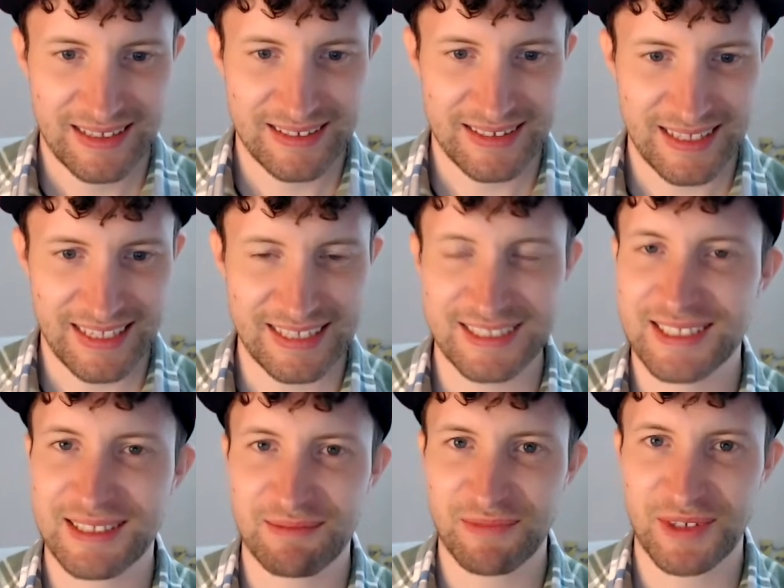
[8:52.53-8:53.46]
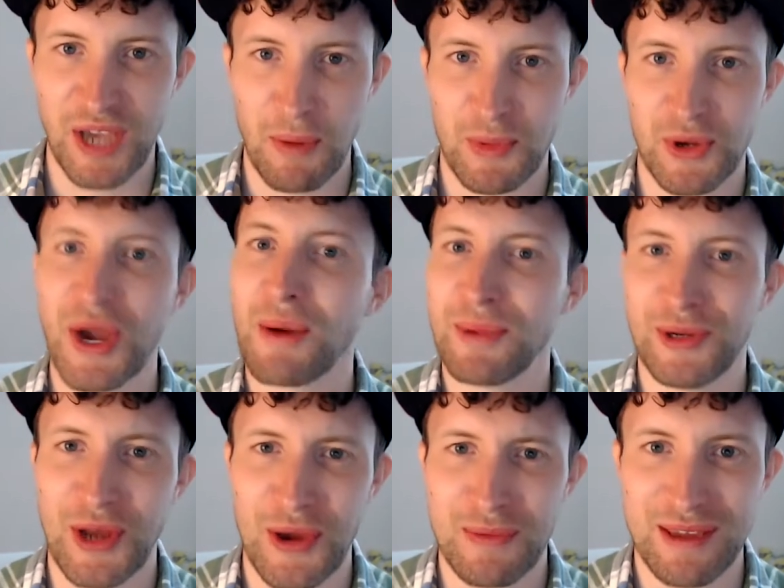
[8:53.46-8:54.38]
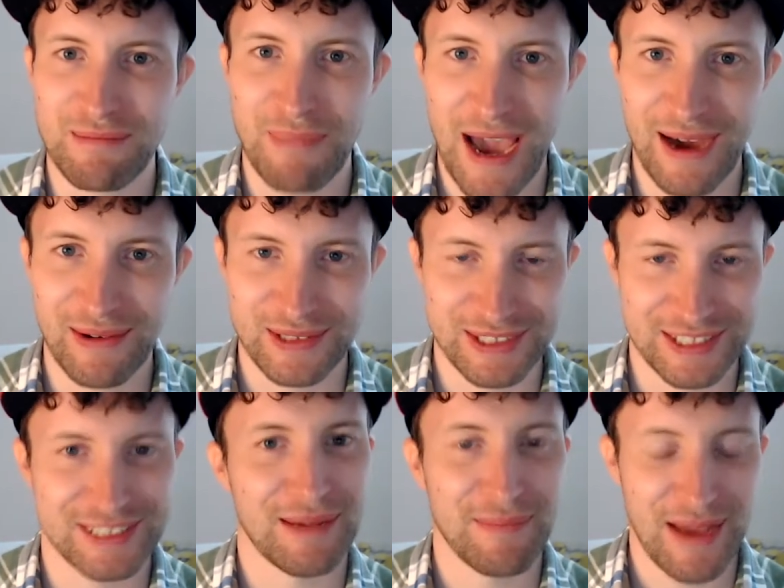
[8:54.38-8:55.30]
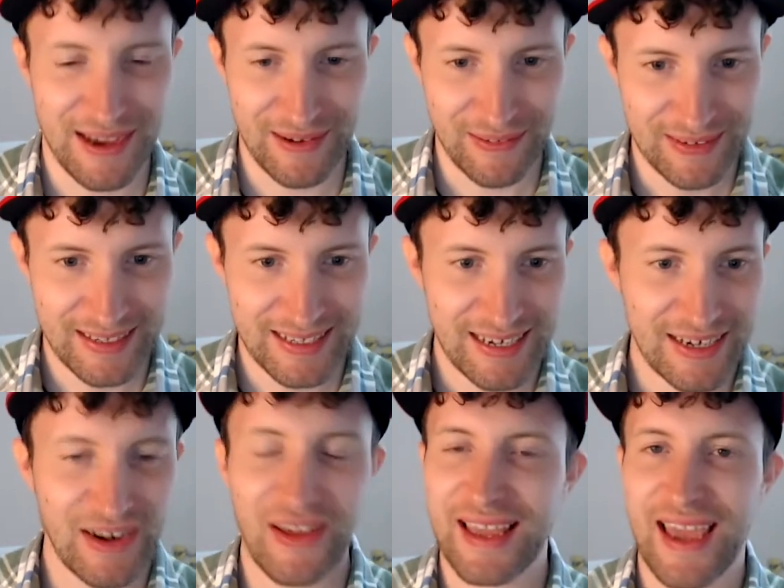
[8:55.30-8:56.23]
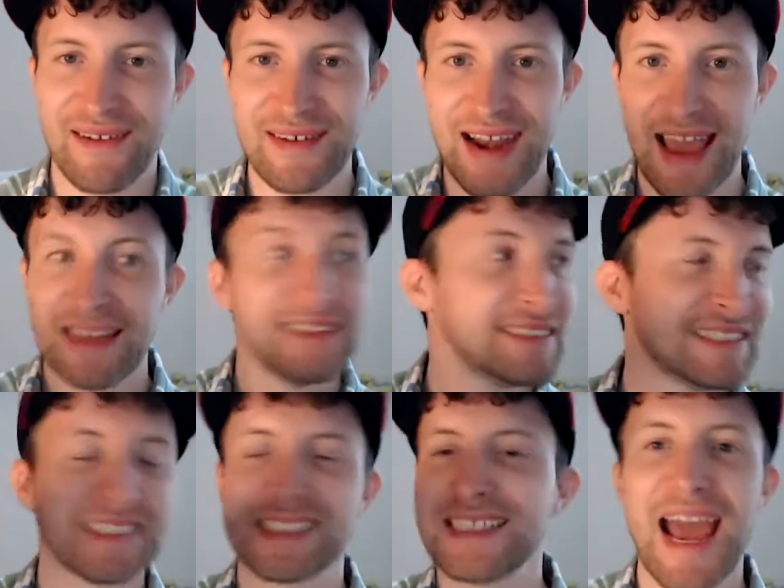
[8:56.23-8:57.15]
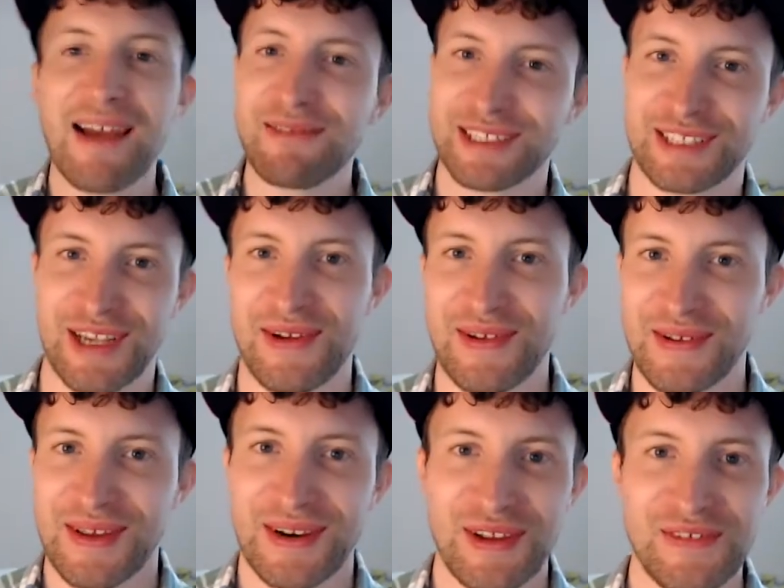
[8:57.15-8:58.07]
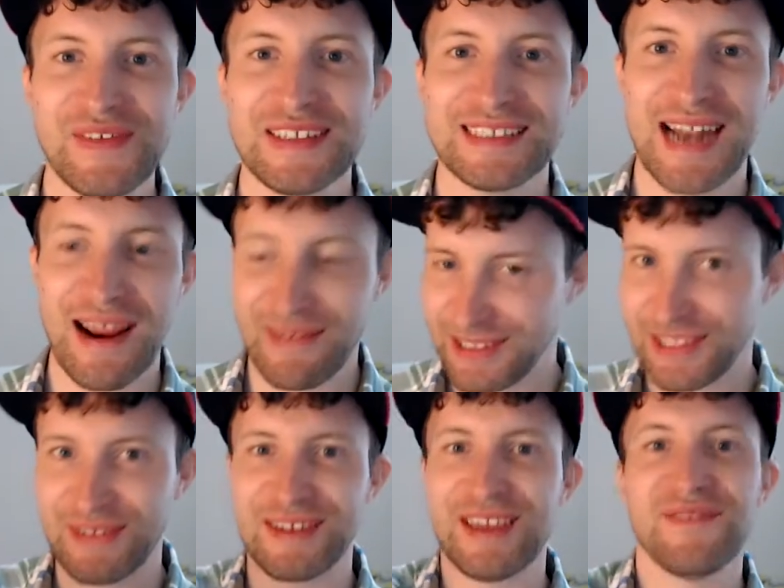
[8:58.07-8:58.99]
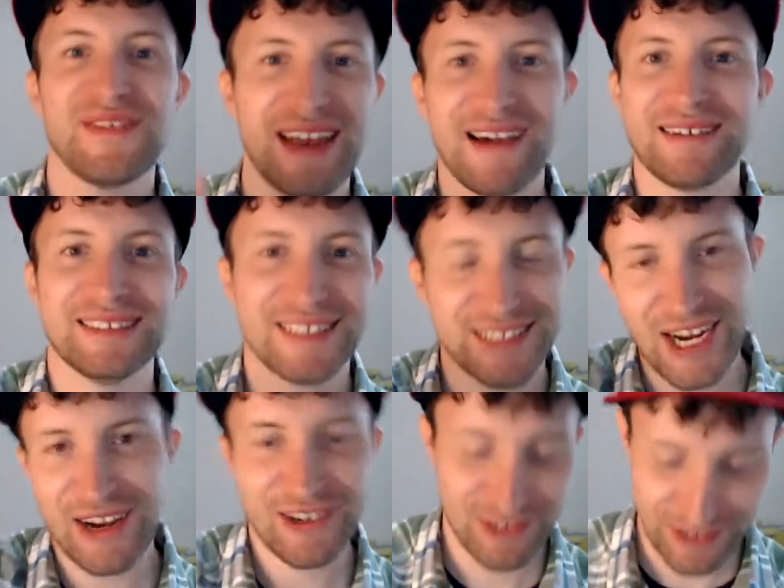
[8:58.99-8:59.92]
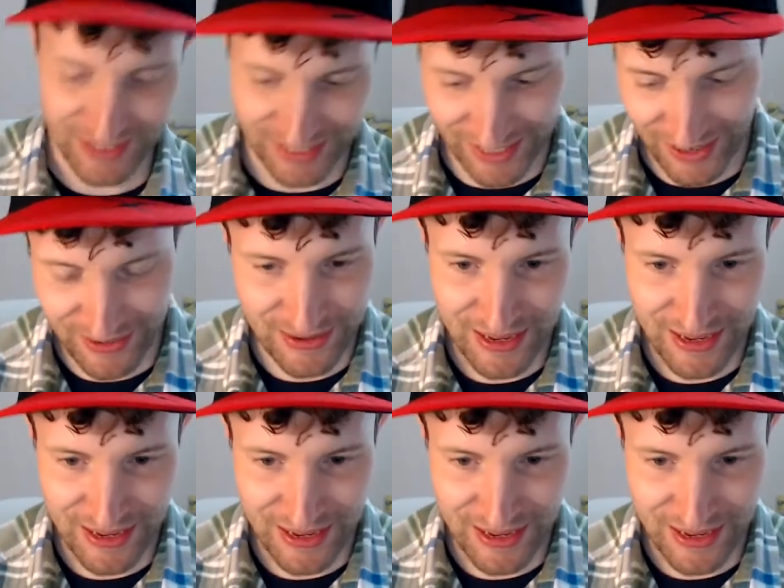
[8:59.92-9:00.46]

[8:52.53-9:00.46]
his Gomu Gomu no Mi powers somehow? Like how it's Naruto. Luffy's Naruto giving out his chakra, you know?